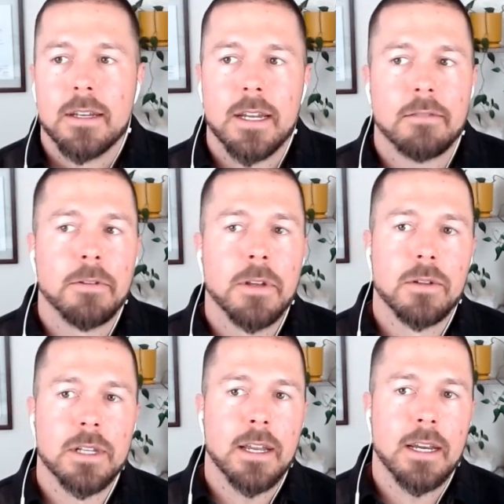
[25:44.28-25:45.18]
And I
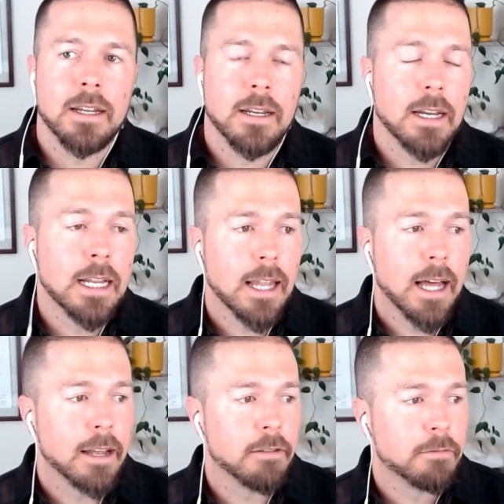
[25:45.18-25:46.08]
feel in, in, in
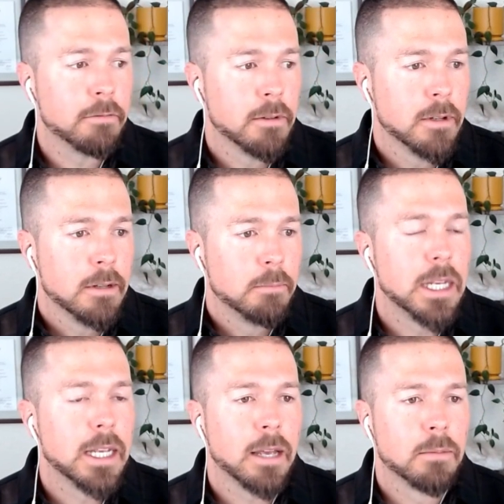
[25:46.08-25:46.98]
life,
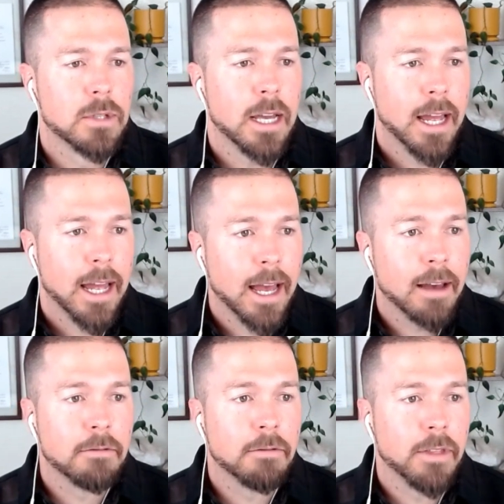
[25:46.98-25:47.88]
being able to
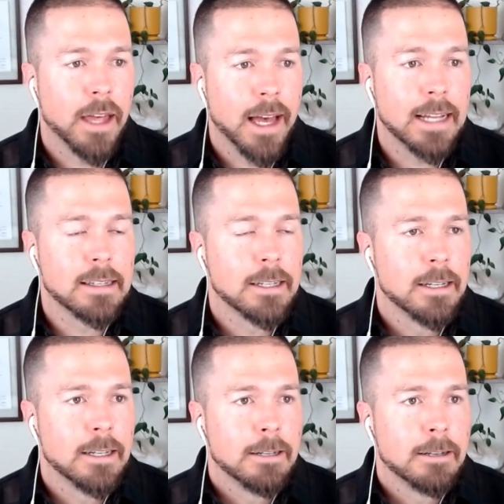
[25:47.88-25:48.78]
have that
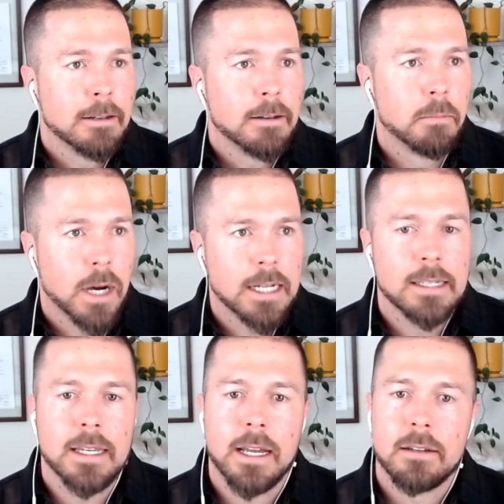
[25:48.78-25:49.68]

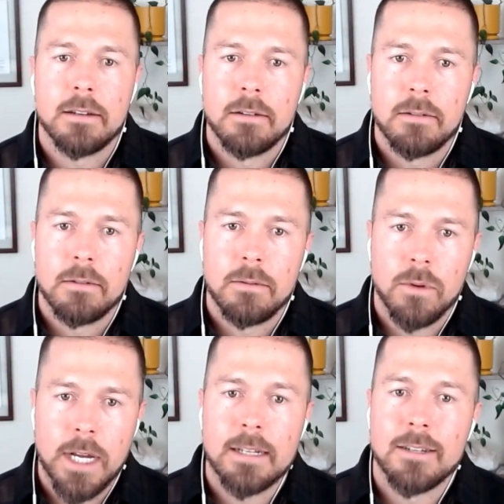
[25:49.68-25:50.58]
mindset
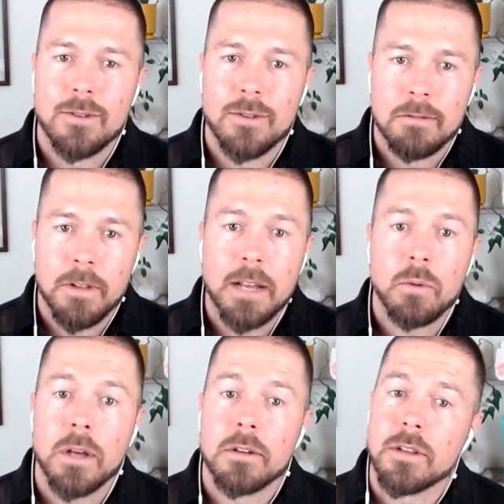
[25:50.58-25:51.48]
or attitude of
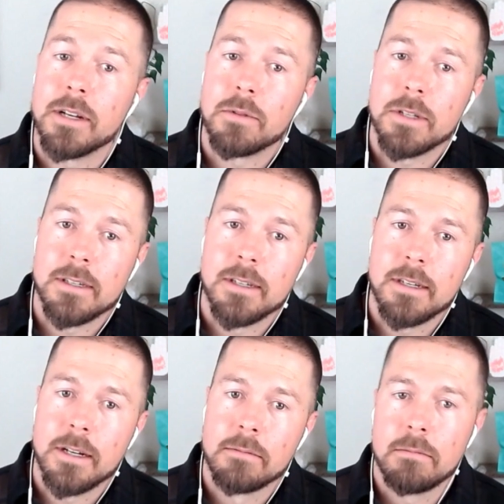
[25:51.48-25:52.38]
like, wow, there's a lot of
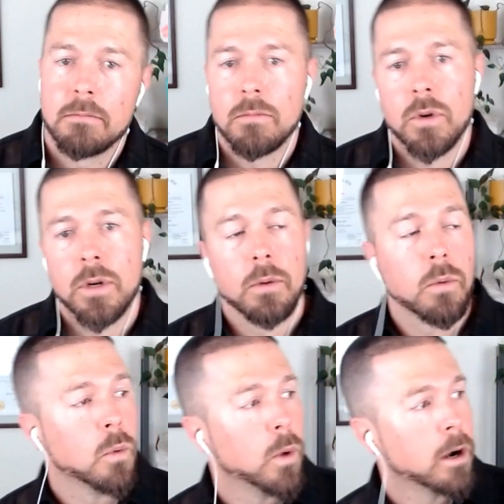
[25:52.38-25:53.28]
resistance here. Okay,
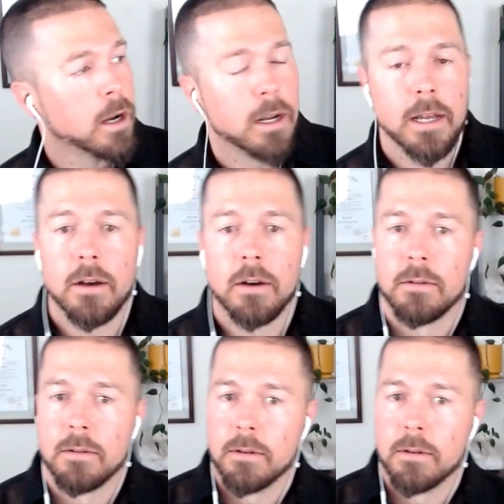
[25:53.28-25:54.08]
well, where can I go?